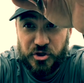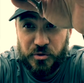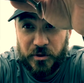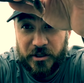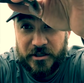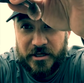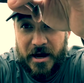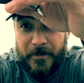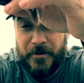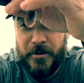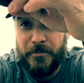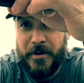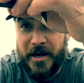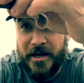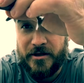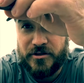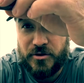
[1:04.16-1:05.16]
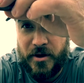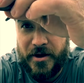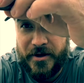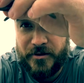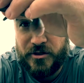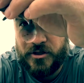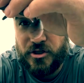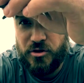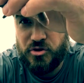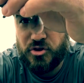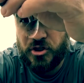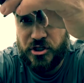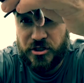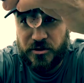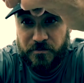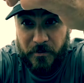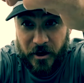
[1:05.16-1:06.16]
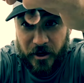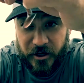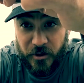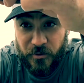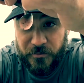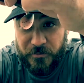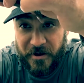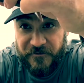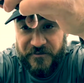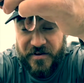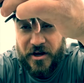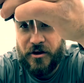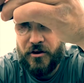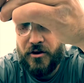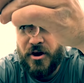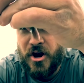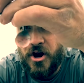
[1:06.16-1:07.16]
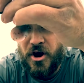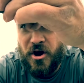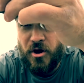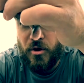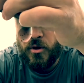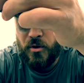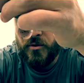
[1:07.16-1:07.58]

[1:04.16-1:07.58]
with the top of the bait. So I usually just mark it with my finger or